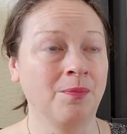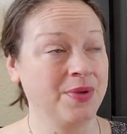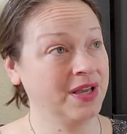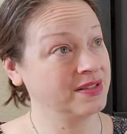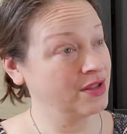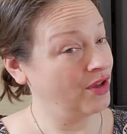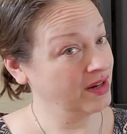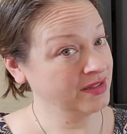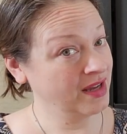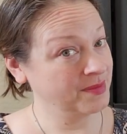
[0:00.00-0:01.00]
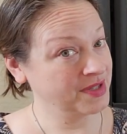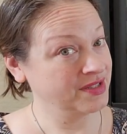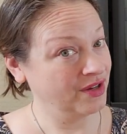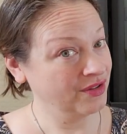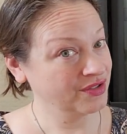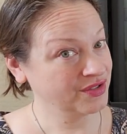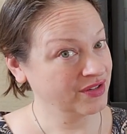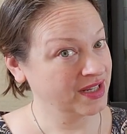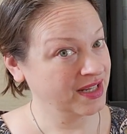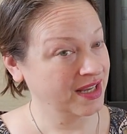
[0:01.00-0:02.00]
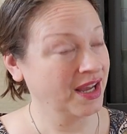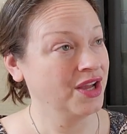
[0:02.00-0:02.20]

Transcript: because a lot of times at Dollar Tree,